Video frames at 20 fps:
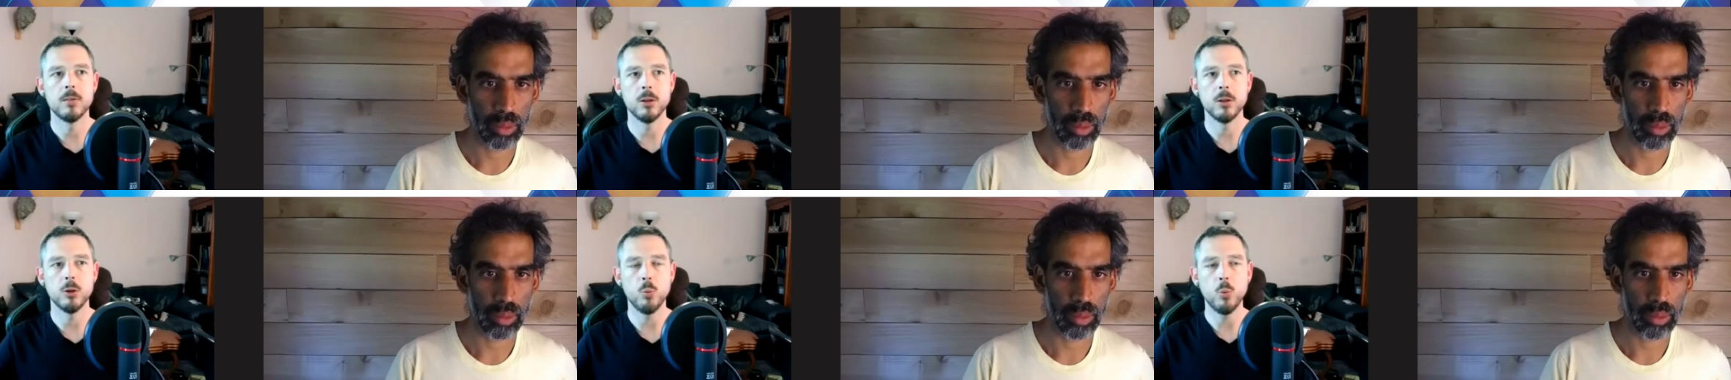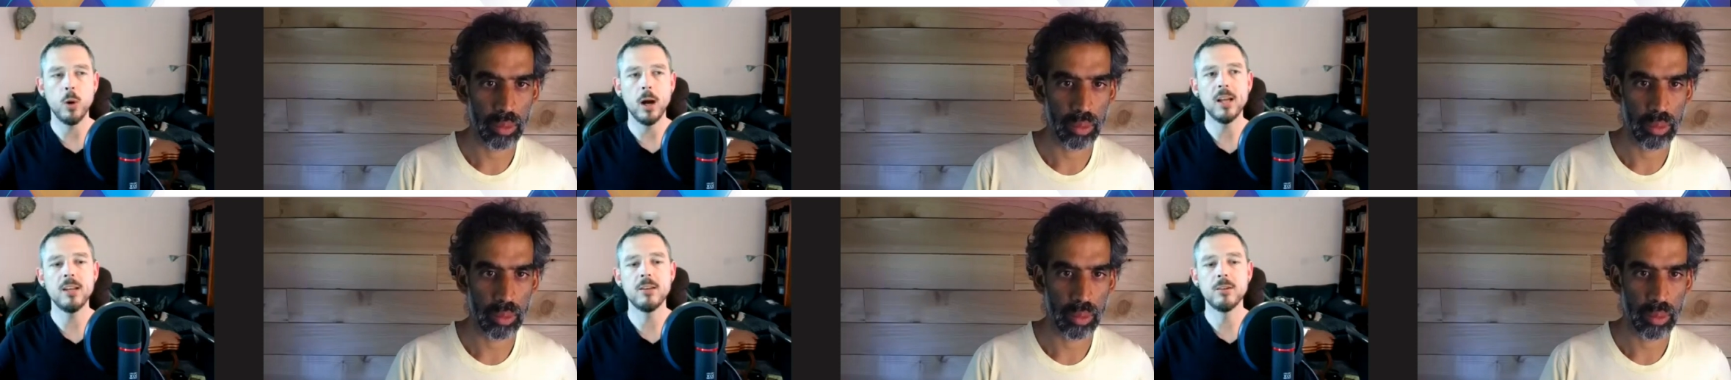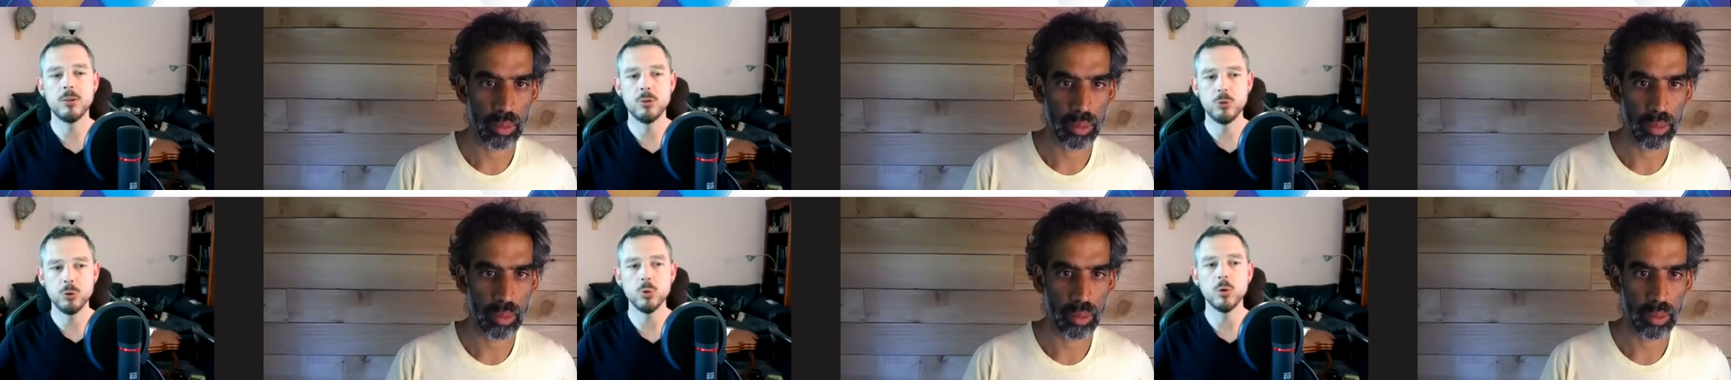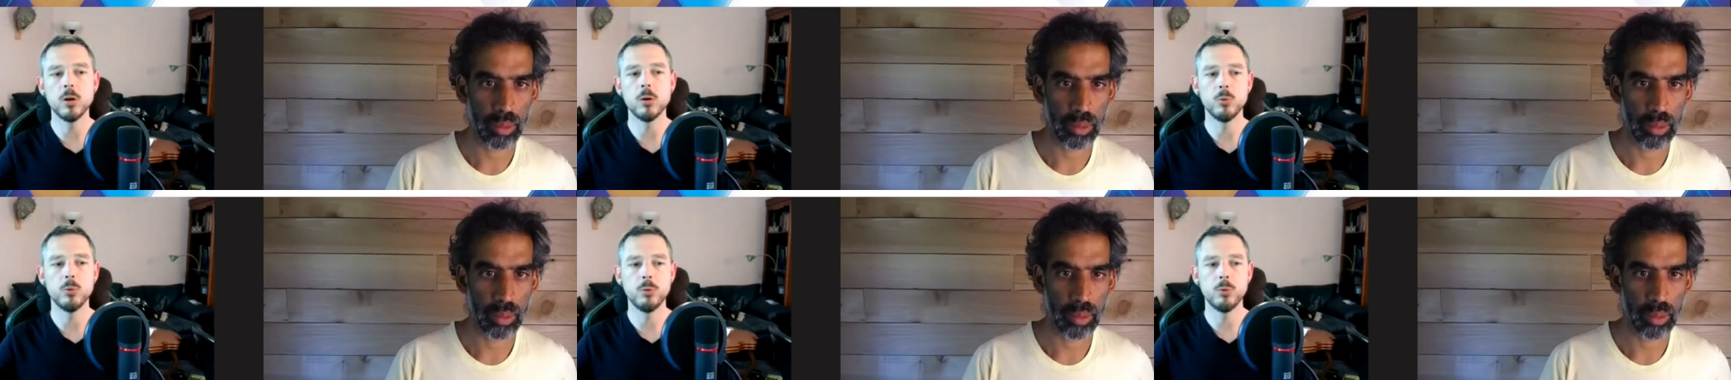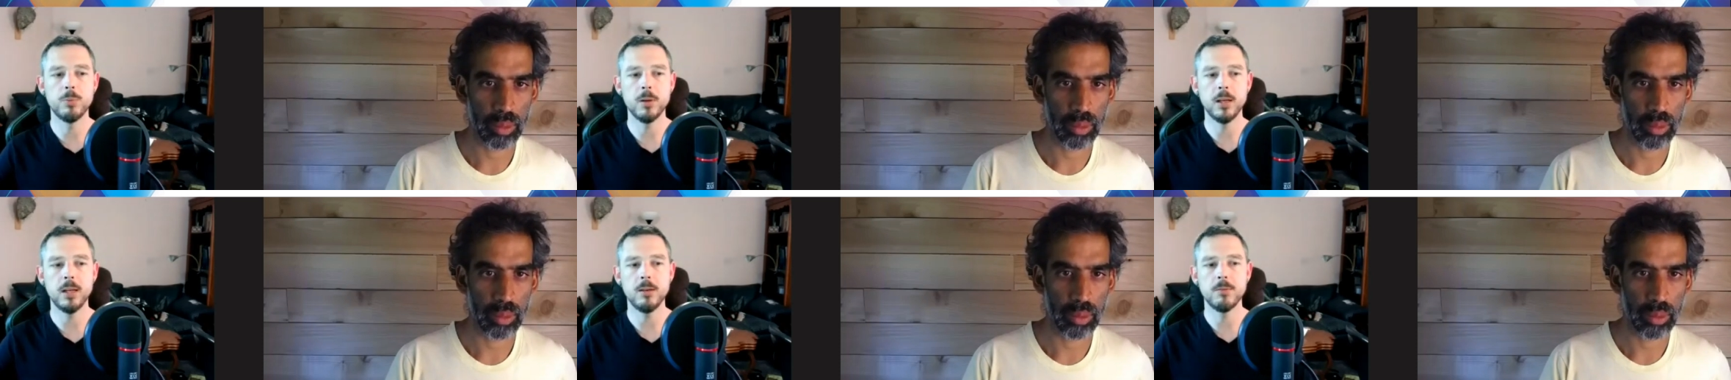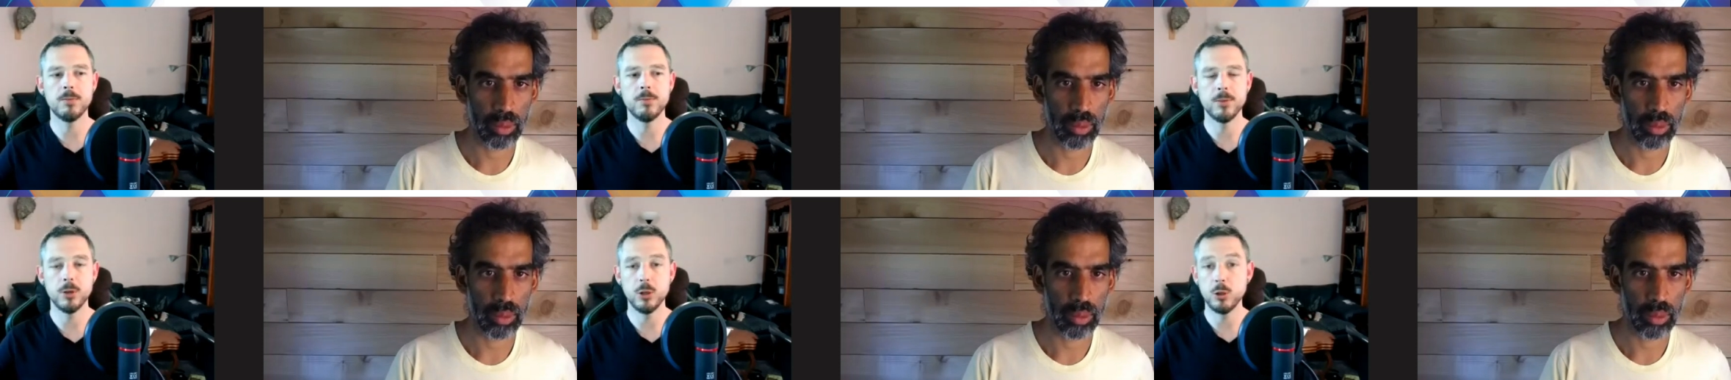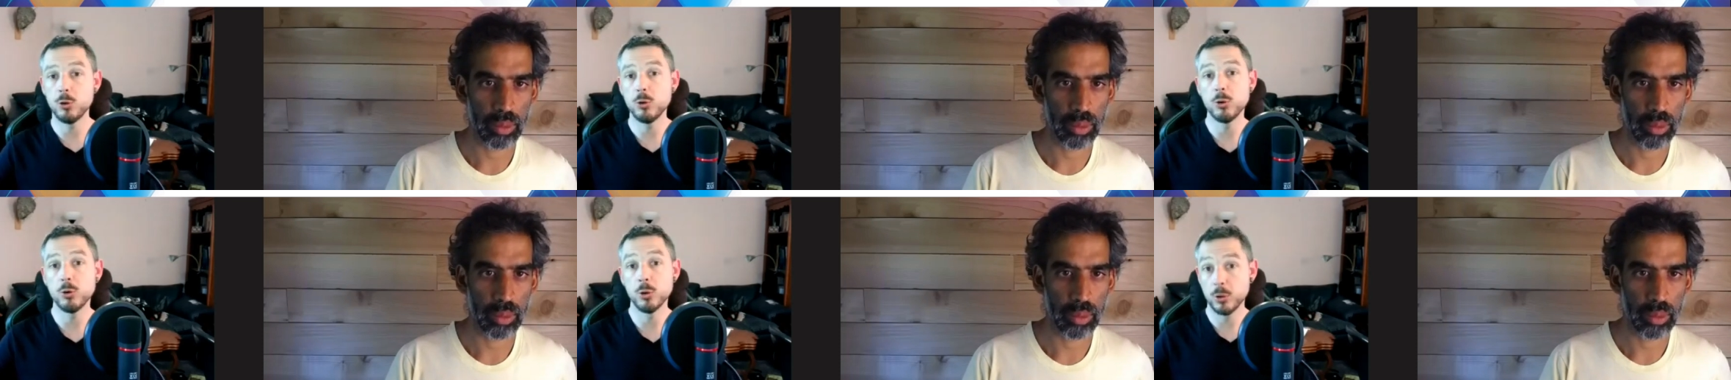Speaker 1: so the way to do it would be for
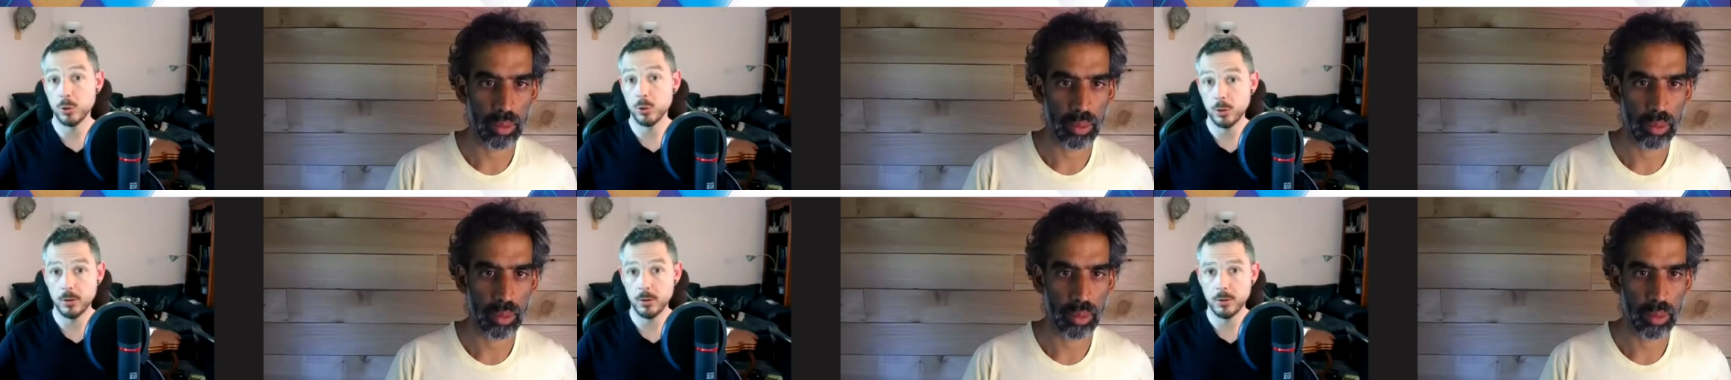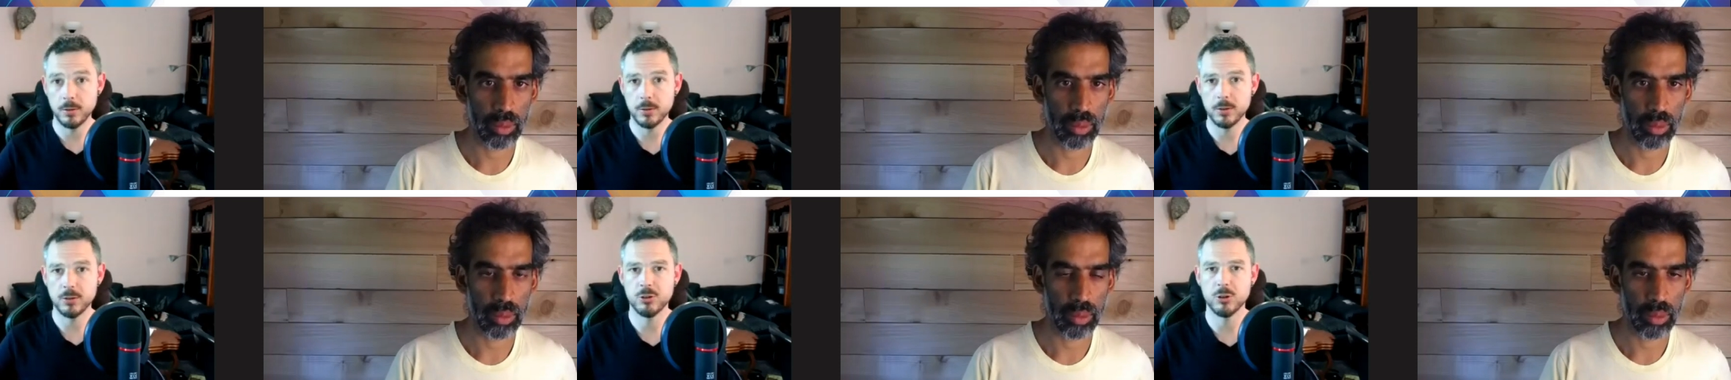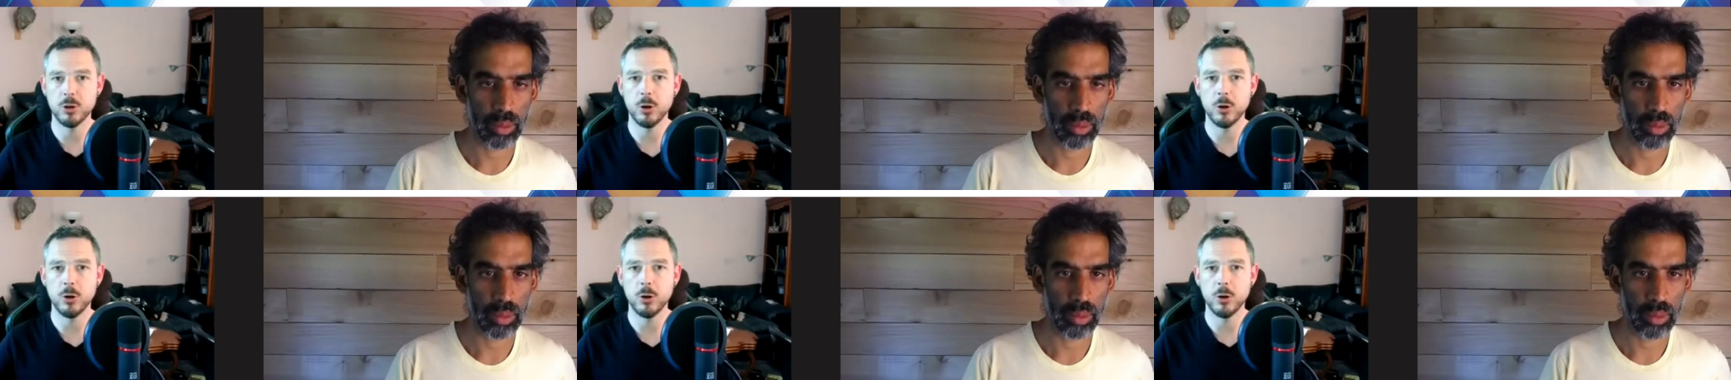you to